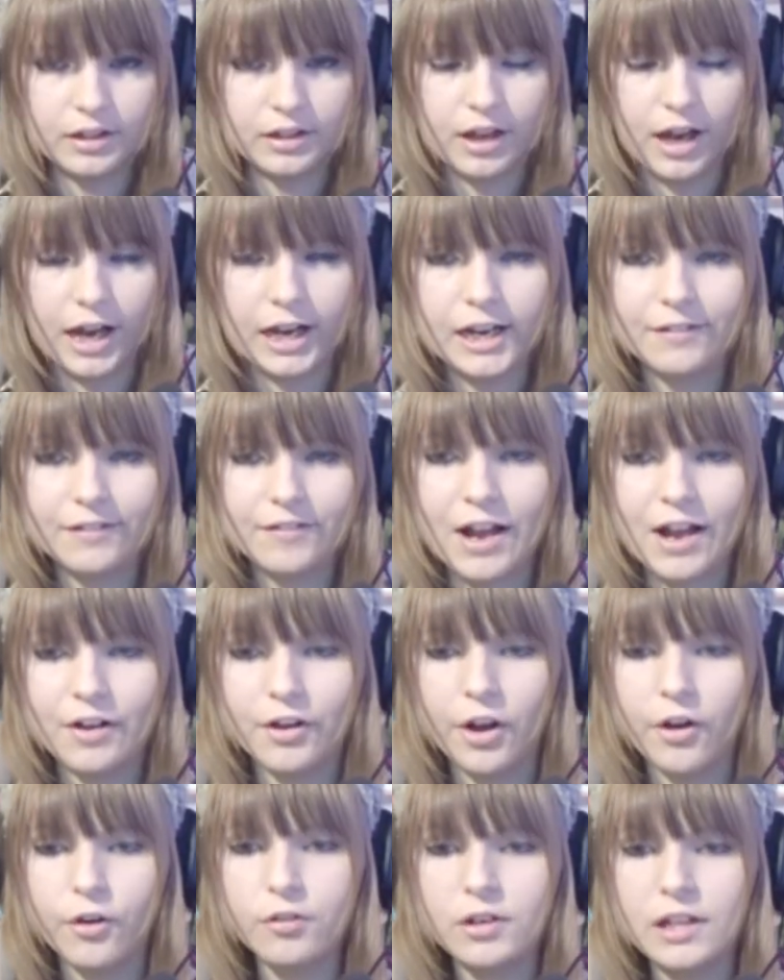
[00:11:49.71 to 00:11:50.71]
I love how
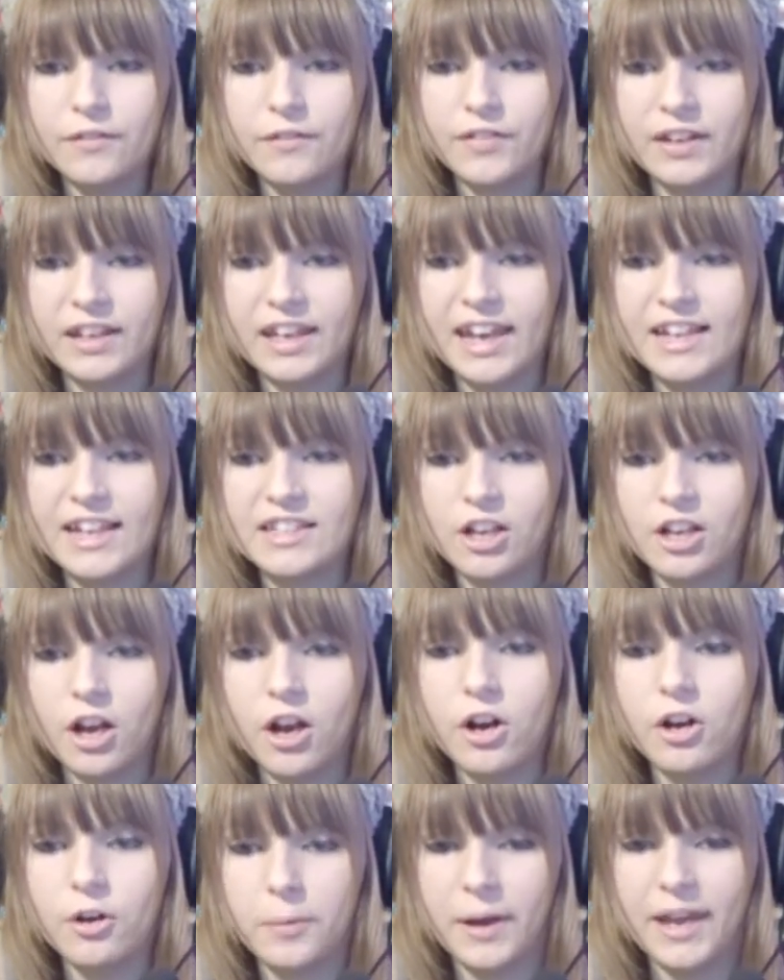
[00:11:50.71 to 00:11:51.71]
only the kids
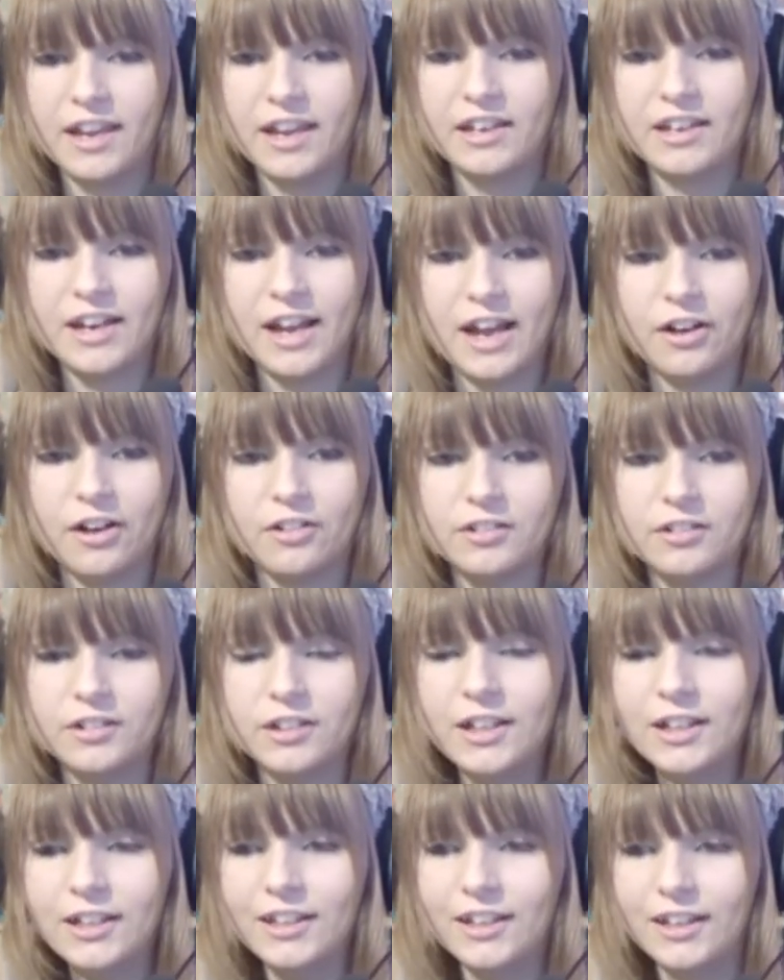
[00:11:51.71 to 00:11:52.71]
are awake now.
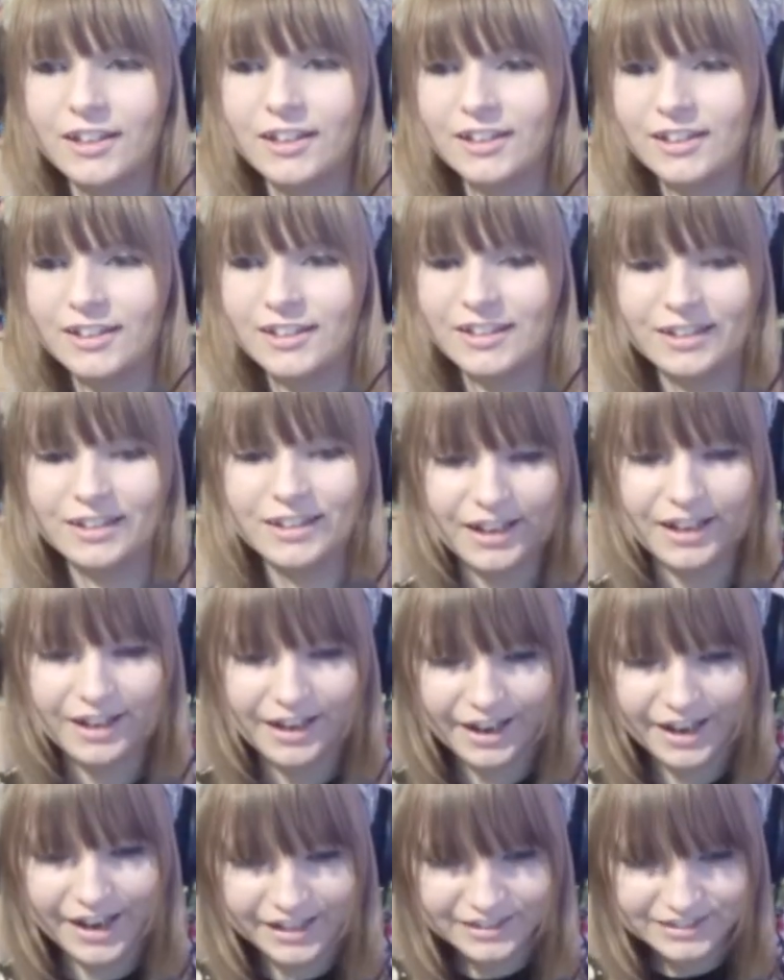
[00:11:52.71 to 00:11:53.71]

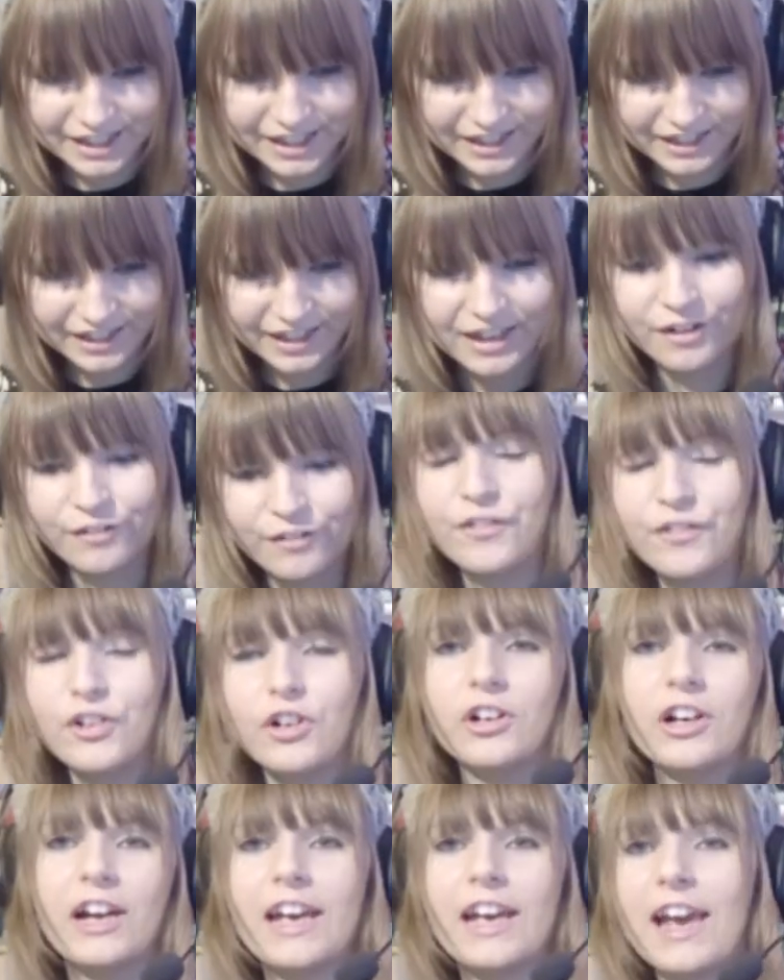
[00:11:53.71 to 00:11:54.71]
It's like
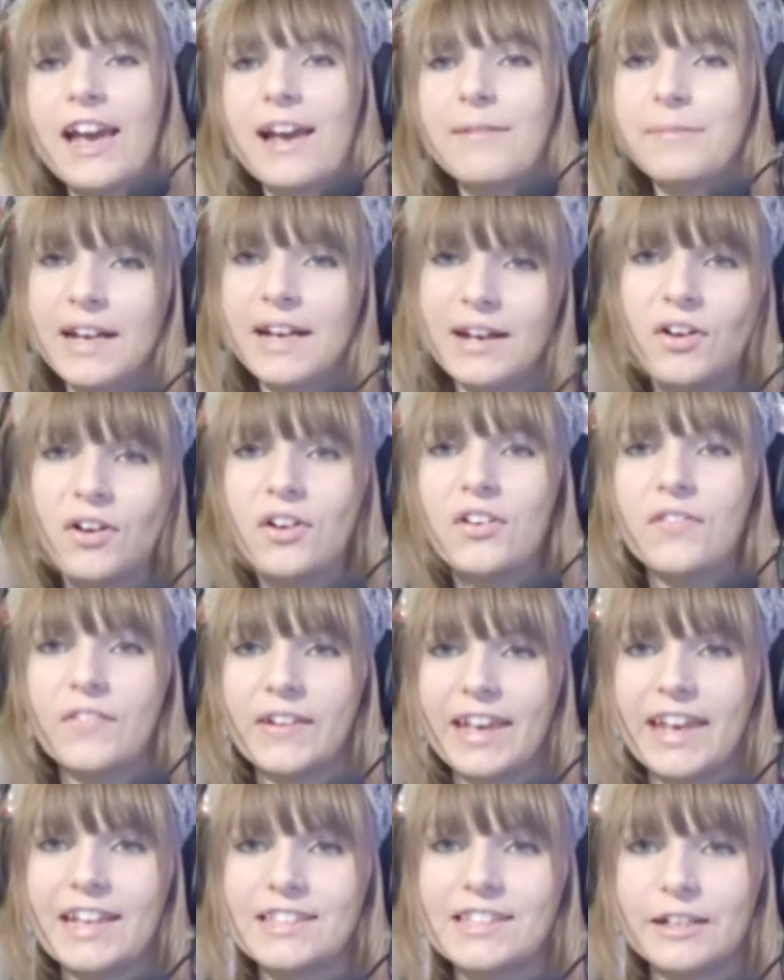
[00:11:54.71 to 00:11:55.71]
4 a.m. and only the
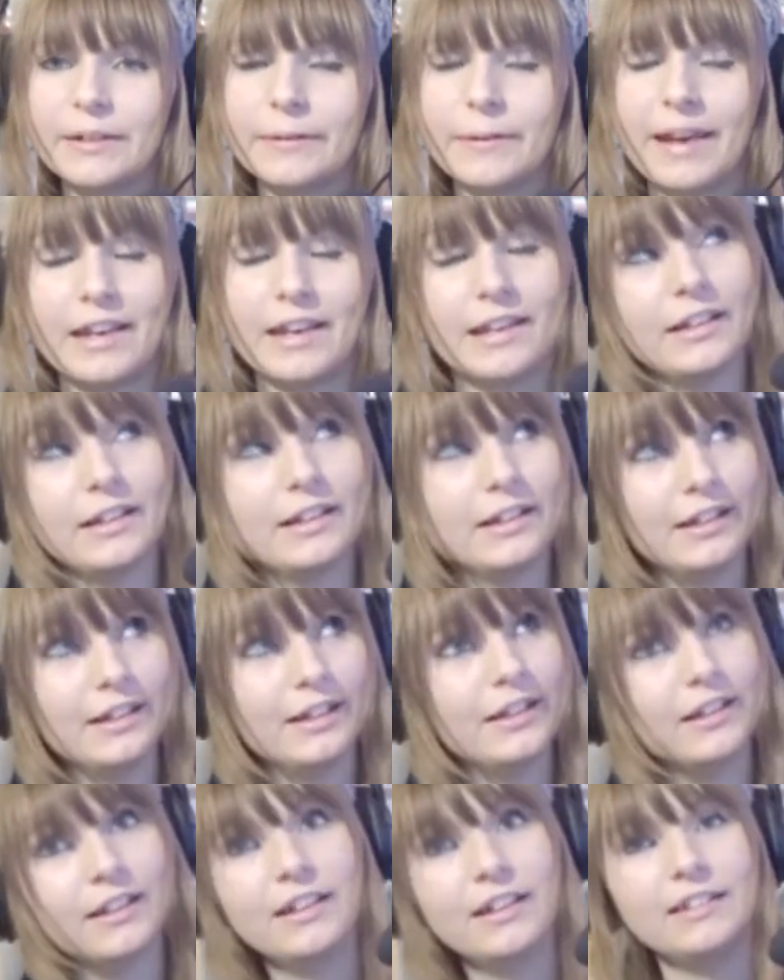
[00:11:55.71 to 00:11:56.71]
kids are awake.
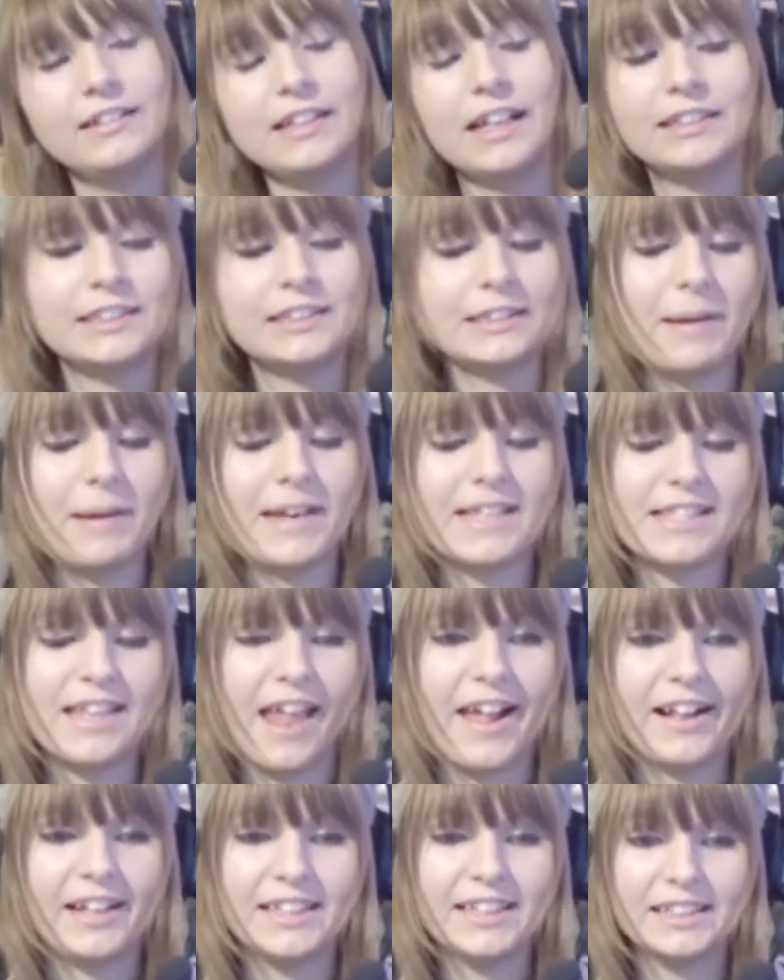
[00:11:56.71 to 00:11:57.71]
That doesn't make
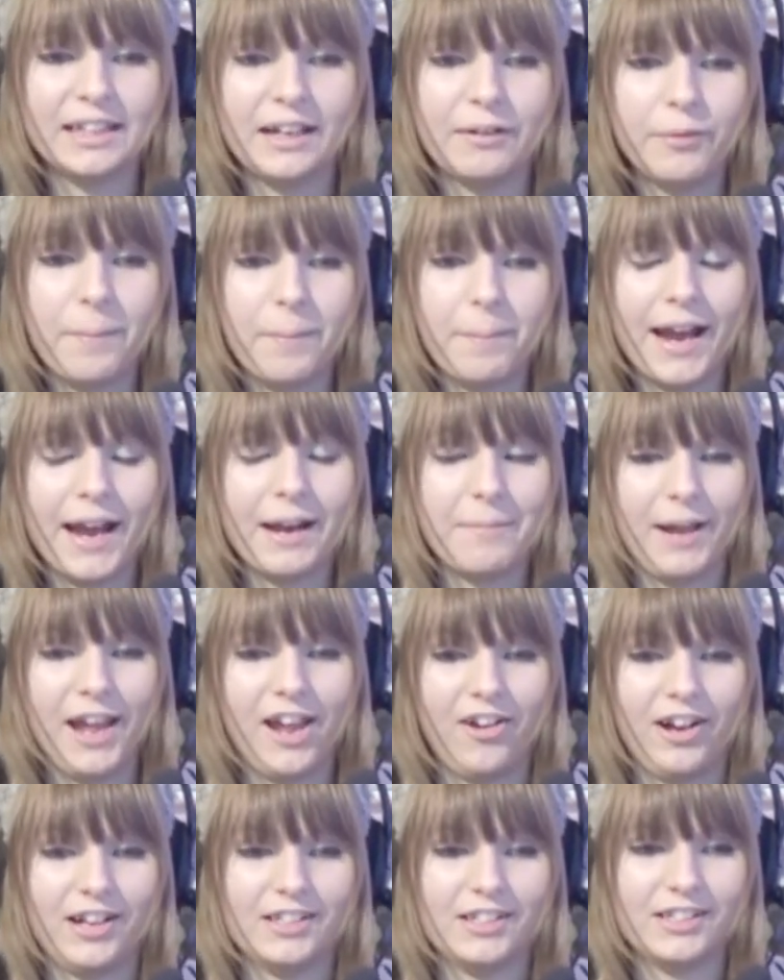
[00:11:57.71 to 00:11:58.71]
sense. We're bad
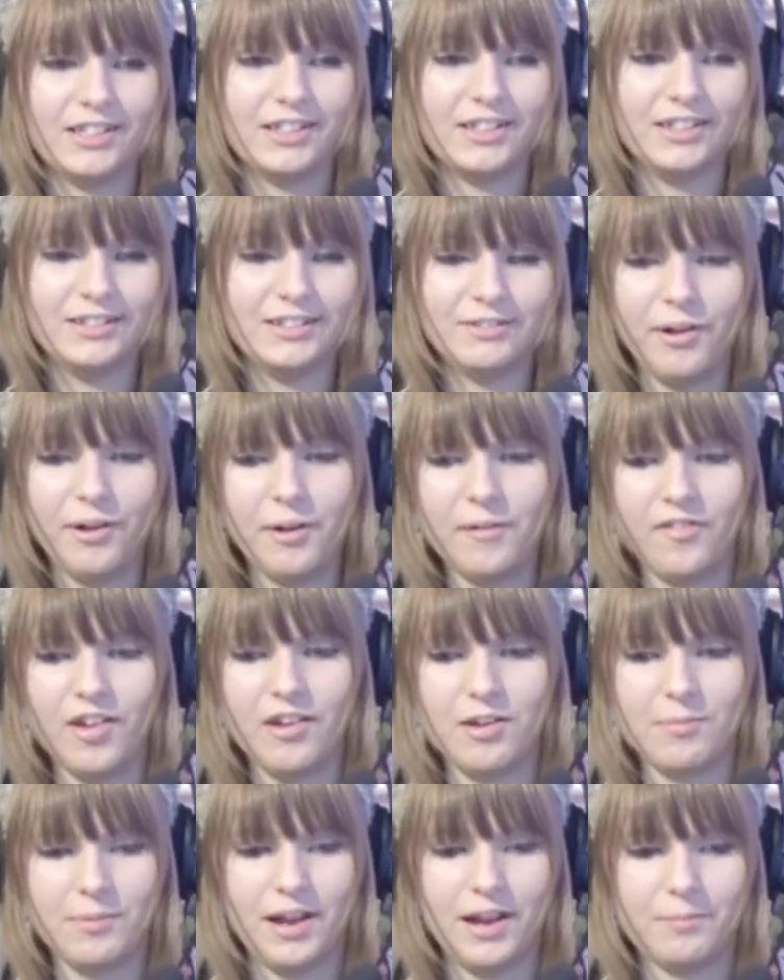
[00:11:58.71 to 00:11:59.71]
parents. We're
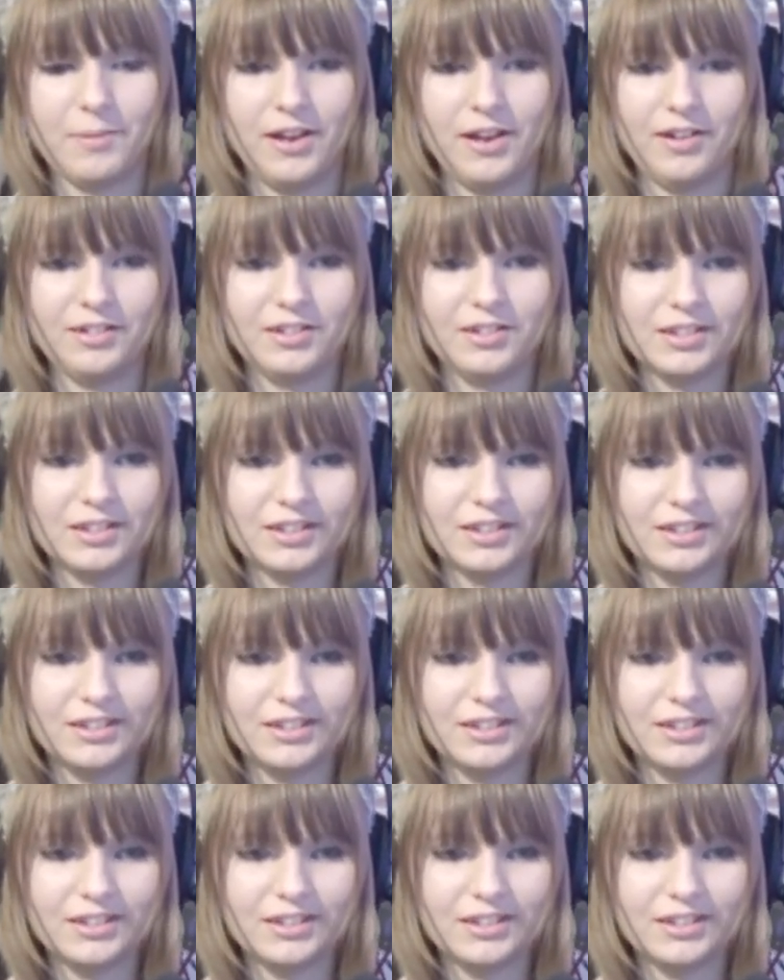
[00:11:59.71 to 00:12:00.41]
very bad parents.